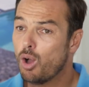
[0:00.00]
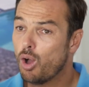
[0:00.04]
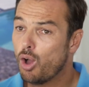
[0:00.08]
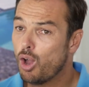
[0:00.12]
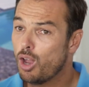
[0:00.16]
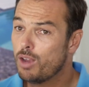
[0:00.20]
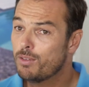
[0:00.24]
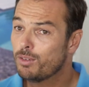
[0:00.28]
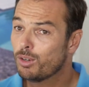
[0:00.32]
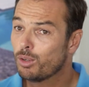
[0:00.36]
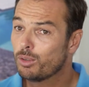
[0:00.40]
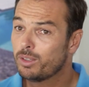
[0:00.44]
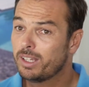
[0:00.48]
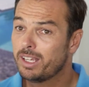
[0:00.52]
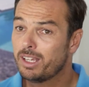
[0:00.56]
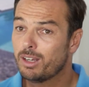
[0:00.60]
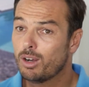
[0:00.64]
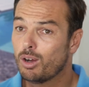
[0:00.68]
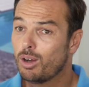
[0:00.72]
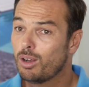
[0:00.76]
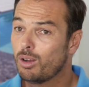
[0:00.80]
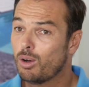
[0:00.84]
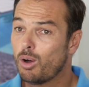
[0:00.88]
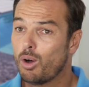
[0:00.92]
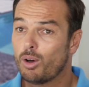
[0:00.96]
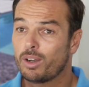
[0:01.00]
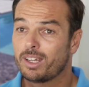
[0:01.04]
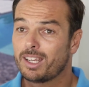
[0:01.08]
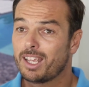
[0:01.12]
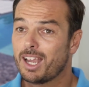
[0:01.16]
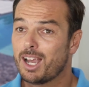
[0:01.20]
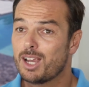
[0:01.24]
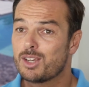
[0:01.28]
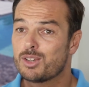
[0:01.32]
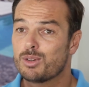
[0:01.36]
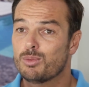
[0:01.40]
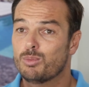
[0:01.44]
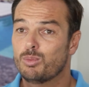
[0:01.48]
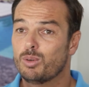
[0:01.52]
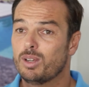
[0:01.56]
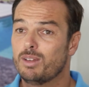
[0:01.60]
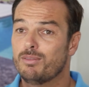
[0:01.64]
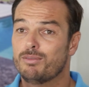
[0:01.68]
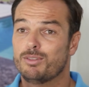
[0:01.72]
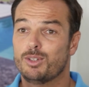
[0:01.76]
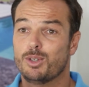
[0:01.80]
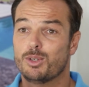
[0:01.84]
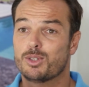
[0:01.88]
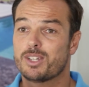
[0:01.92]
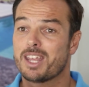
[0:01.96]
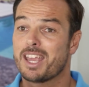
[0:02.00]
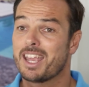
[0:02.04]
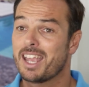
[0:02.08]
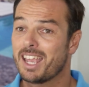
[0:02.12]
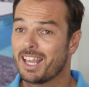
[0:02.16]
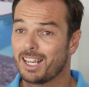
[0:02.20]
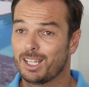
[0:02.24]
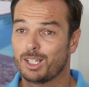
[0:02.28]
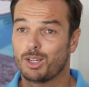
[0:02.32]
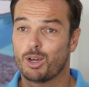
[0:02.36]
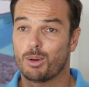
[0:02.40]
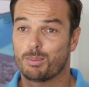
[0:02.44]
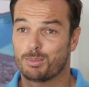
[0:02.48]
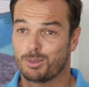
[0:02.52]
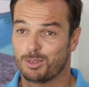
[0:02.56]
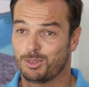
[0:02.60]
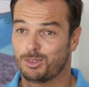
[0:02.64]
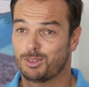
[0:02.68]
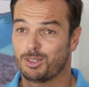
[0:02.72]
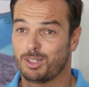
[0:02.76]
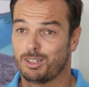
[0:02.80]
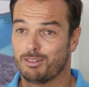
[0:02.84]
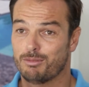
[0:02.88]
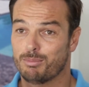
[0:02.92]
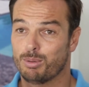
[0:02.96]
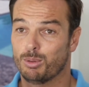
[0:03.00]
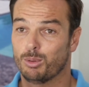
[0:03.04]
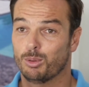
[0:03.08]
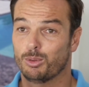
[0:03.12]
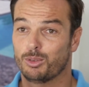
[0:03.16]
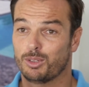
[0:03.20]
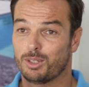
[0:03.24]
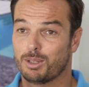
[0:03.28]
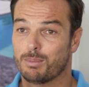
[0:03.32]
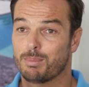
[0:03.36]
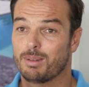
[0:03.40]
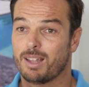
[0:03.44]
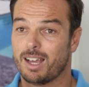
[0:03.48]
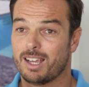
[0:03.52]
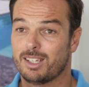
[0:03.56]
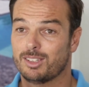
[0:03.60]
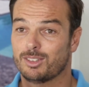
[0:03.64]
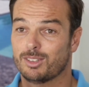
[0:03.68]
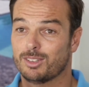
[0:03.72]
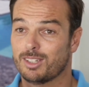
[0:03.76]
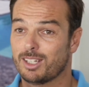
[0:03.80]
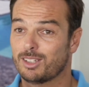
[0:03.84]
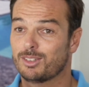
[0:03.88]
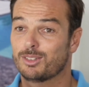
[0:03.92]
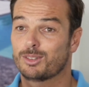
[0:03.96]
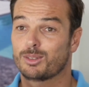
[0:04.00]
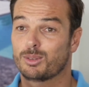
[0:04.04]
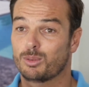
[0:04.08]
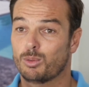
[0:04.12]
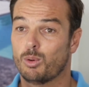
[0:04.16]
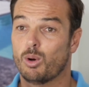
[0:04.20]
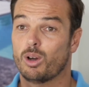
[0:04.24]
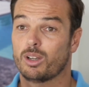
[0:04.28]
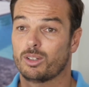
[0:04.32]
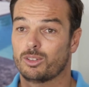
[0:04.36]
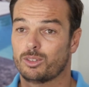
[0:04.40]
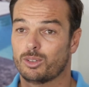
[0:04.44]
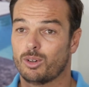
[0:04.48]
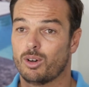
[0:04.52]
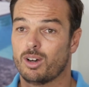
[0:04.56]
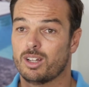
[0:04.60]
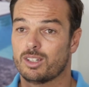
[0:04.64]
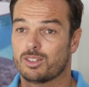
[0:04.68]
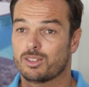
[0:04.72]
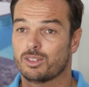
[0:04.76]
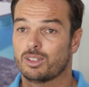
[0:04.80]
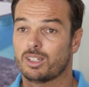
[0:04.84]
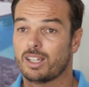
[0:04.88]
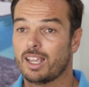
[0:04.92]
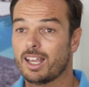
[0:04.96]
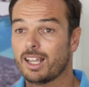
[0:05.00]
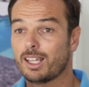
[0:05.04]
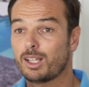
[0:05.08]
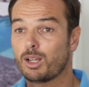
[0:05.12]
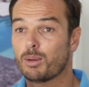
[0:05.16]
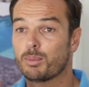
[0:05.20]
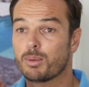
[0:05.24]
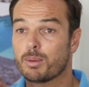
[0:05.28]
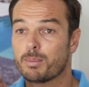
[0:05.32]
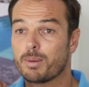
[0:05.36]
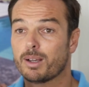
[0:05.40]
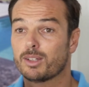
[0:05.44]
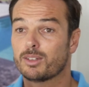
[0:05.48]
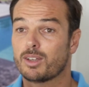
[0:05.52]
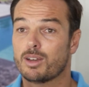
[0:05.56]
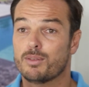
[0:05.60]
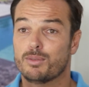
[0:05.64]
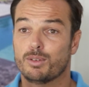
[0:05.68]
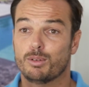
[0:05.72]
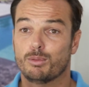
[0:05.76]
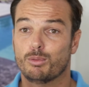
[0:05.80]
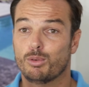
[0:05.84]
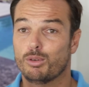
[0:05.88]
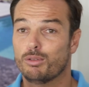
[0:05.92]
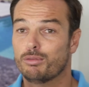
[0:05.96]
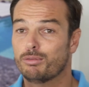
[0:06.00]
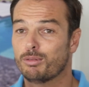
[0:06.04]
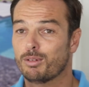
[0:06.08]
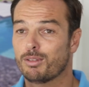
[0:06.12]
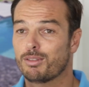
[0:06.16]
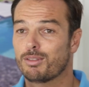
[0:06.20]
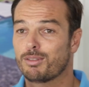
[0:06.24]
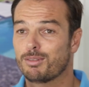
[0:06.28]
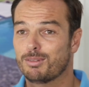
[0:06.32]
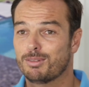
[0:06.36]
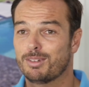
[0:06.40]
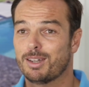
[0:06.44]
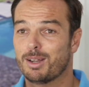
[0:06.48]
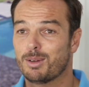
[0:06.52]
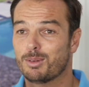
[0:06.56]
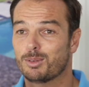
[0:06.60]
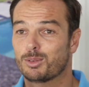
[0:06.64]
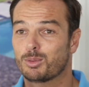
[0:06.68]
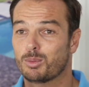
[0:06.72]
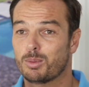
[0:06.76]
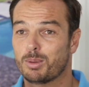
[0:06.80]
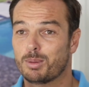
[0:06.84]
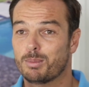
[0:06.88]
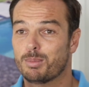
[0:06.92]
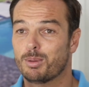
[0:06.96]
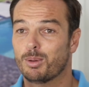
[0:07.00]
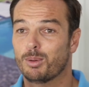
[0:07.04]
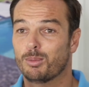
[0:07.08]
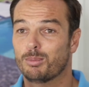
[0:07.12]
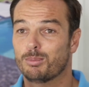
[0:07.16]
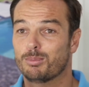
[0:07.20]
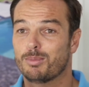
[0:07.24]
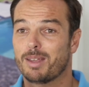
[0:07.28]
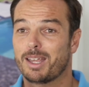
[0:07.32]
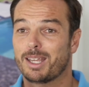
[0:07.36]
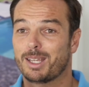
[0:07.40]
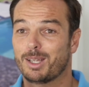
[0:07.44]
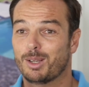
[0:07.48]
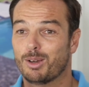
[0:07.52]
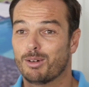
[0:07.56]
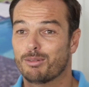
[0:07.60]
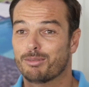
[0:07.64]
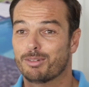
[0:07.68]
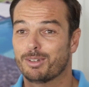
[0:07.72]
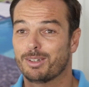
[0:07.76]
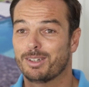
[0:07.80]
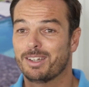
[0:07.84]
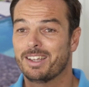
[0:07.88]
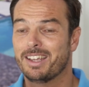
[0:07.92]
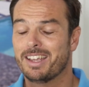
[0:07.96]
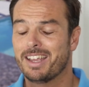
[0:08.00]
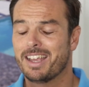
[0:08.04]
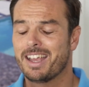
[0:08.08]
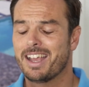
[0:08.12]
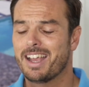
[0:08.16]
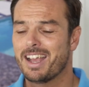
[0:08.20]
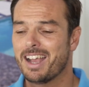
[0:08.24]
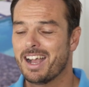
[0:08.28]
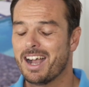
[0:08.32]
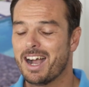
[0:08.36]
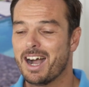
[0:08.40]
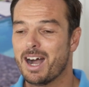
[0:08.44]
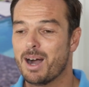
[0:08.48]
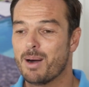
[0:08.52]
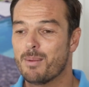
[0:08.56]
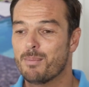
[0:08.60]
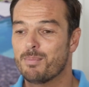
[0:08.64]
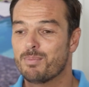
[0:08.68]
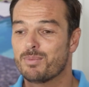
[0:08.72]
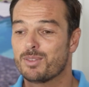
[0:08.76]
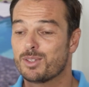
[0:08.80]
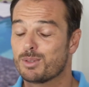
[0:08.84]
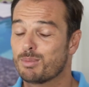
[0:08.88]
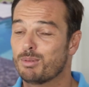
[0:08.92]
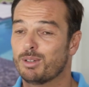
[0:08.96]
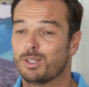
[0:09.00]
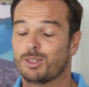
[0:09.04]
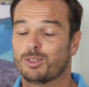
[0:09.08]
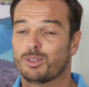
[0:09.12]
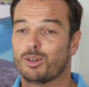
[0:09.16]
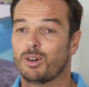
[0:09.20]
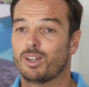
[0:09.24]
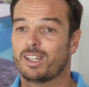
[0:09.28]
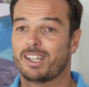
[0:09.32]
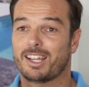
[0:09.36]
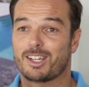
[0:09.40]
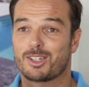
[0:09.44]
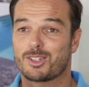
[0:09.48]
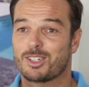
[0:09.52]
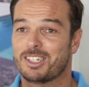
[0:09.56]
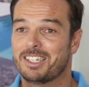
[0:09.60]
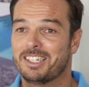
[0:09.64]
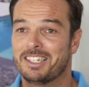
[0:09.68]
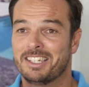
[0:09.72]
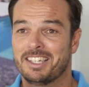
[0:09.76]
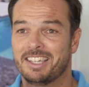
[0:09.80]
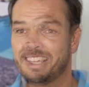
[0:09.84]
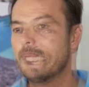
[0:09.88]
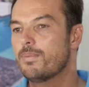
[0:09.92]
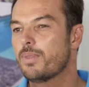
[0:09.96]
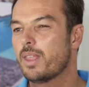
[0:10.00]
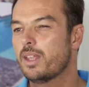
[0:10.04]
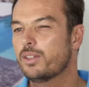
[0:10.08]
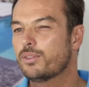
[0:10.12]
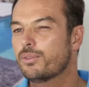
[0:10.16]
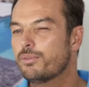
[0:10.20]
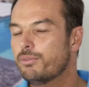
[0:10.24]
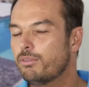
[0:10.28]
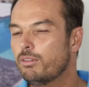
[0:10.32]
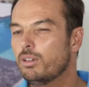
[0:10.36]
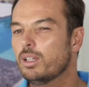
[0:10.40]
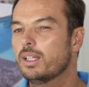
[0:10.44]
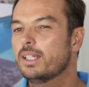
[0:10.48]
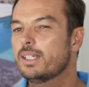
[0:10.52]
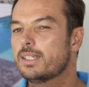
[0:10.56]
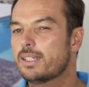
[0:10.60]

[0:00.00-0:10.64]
Even on the odd occasion, we've used helicopters to lift pools into place, and that's quite a sight, seeing a helicopter buzz over your roof with a swimming pool hanging off it. It's pretty exciting actually. It's really